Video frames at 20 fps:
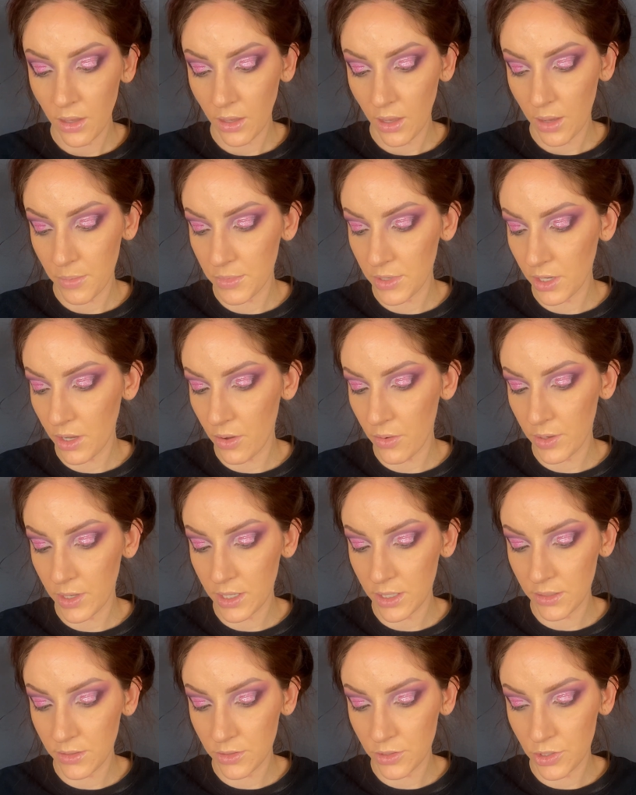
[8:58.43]
I'm gonna go
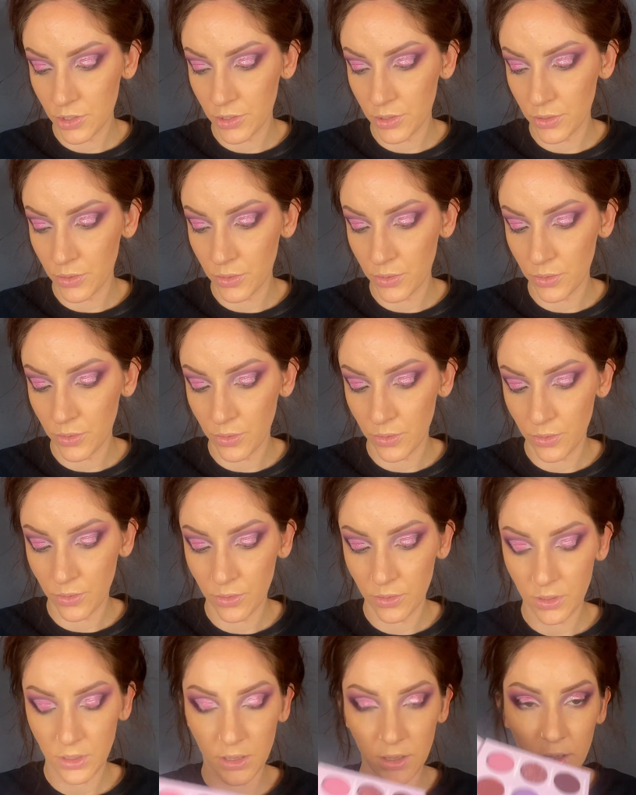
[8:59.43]
into
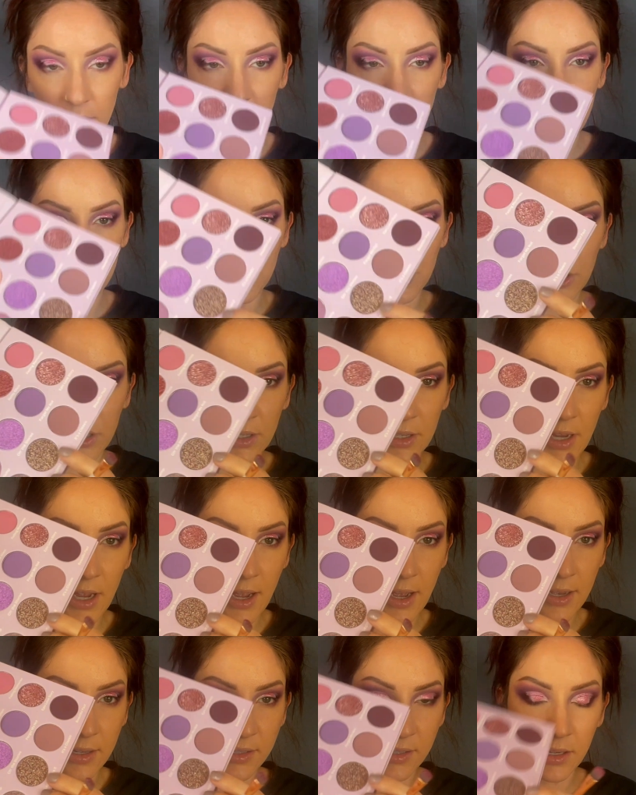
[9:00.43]
Legend
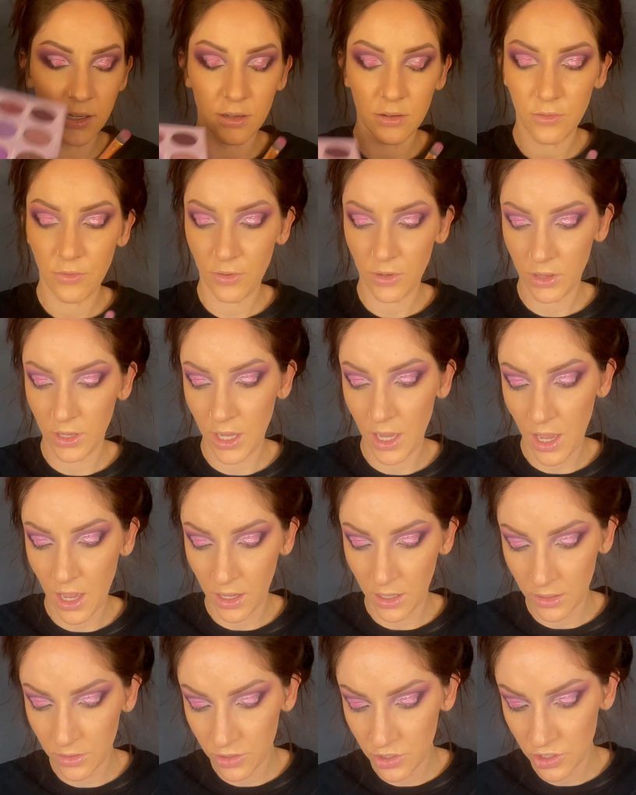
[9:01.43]
Has It for the
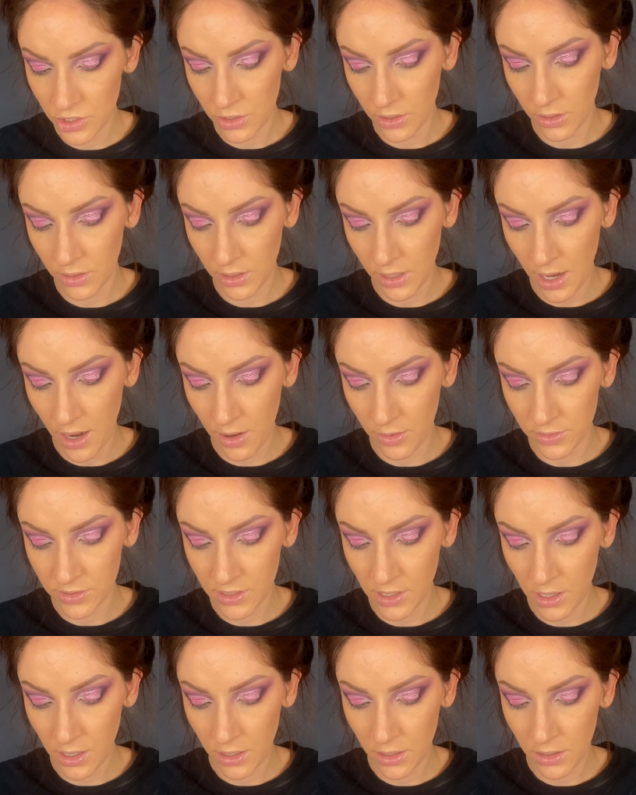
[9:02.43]
edge on the
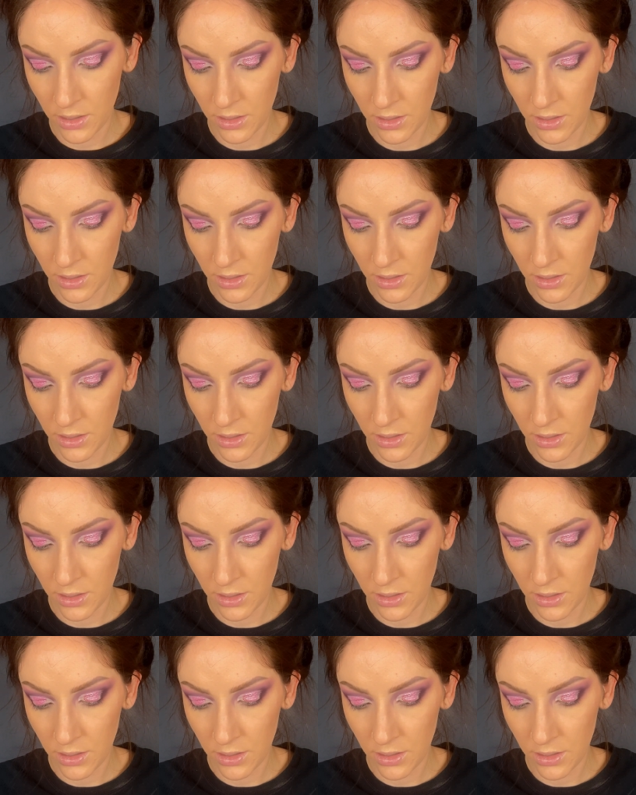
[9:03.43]
outside.